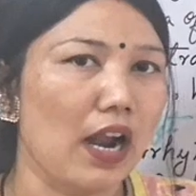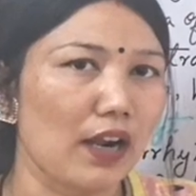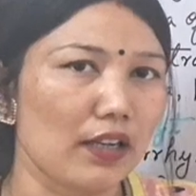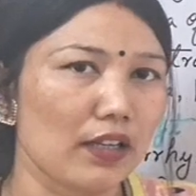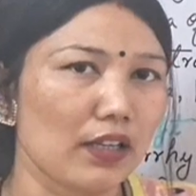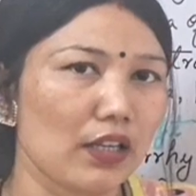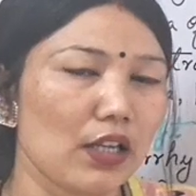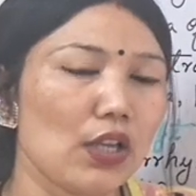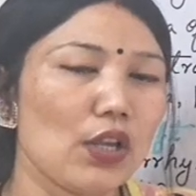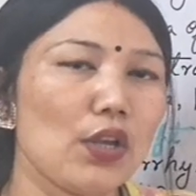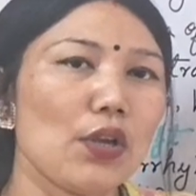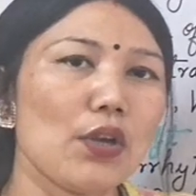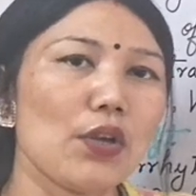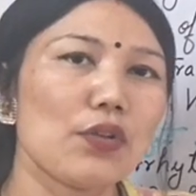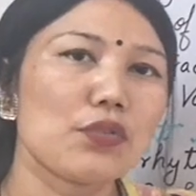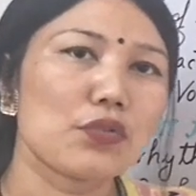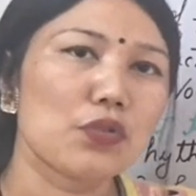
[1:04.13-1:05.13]
heart.
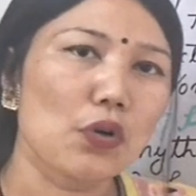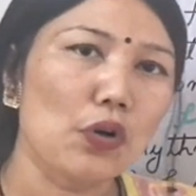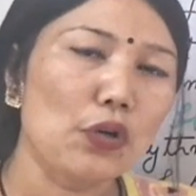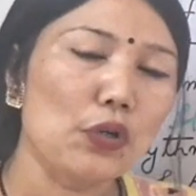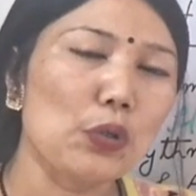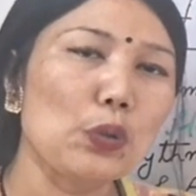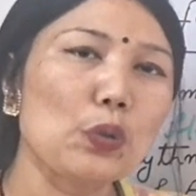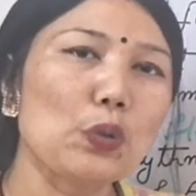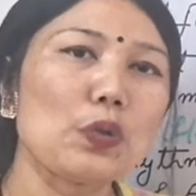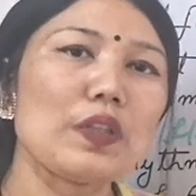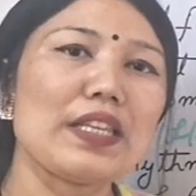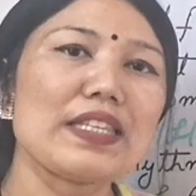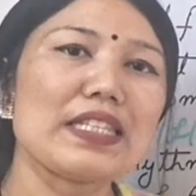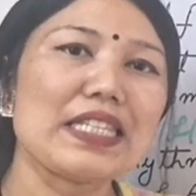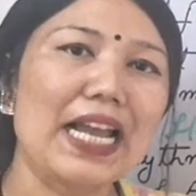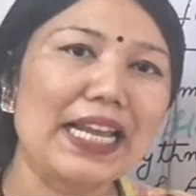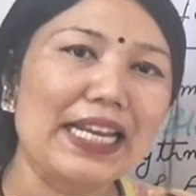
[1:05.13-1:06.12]
So due to
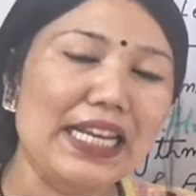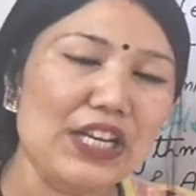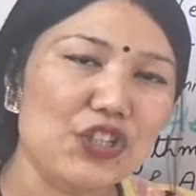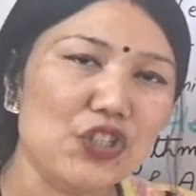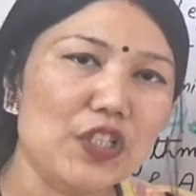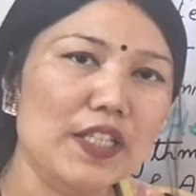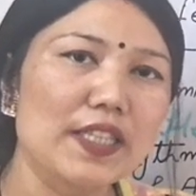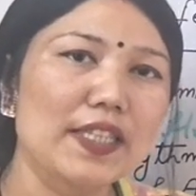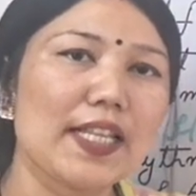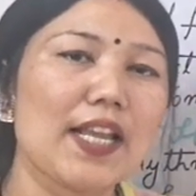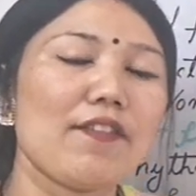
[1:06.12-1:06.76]
this dilation,